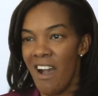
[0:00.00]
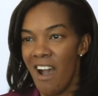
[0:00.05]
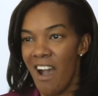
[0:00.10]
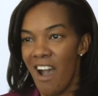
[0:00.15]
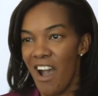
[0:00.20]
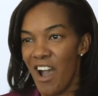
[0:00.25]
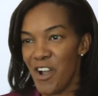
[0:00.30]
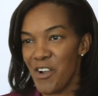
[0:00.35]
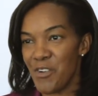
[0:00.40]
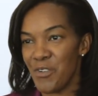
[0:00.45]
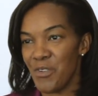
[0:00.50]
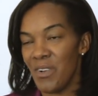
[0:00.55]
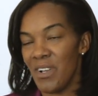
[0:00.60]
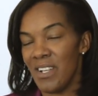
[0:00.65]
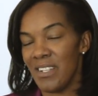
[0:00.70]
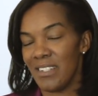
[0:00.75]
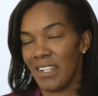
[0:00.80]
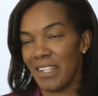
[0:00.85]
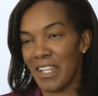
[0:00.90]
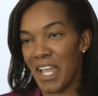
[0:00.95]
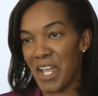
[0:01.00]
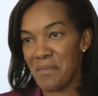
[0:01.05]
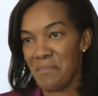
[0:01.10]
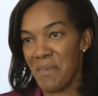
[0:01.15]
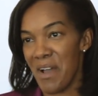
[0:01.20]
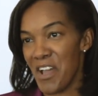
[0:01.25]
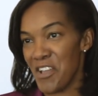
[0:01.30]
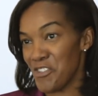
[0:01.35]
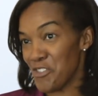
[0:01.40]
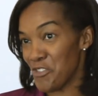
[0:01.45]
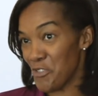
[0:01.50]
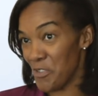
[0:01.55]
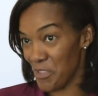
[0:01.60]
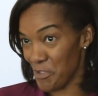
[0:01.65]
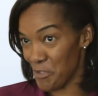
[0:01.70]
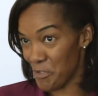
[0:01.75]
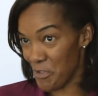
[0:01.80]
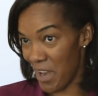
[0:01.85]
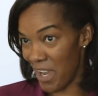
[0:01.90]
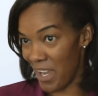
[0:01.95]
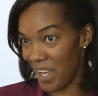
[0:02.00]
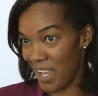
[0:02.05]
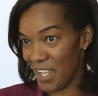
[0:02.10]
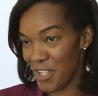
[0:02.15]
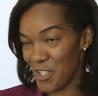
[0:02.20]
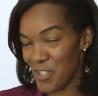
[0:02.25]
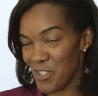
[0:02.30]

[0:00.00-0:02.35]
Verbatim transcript: Uh, did a lot of my strength training,